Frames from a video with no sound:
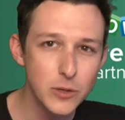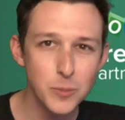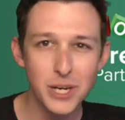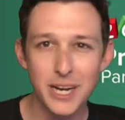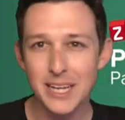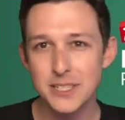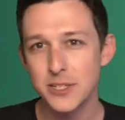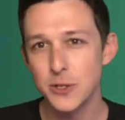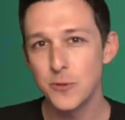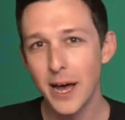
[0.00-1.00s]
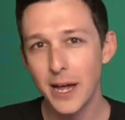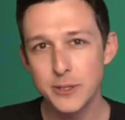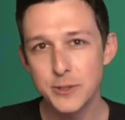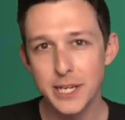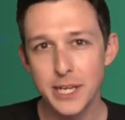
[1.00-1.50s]
but it has two
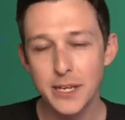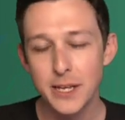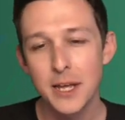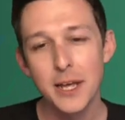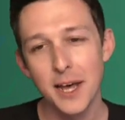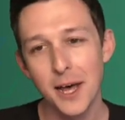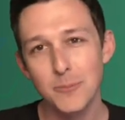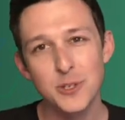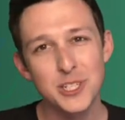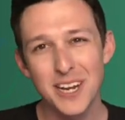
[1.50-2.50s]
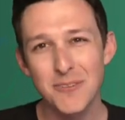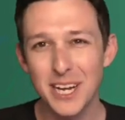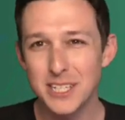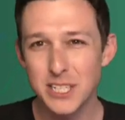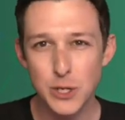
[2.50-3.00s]
values in it. Um, just kind of a
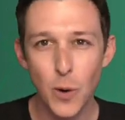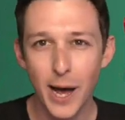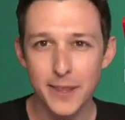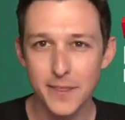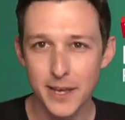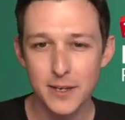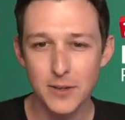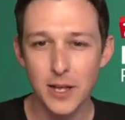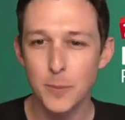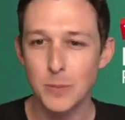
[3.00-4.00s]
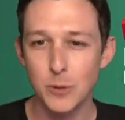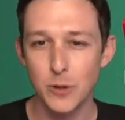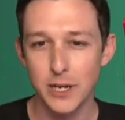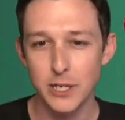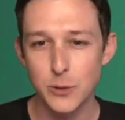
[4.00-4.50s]
nice UI thing. A lot of people are
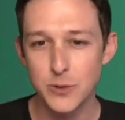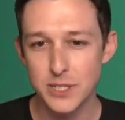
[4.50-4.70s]
kind of used to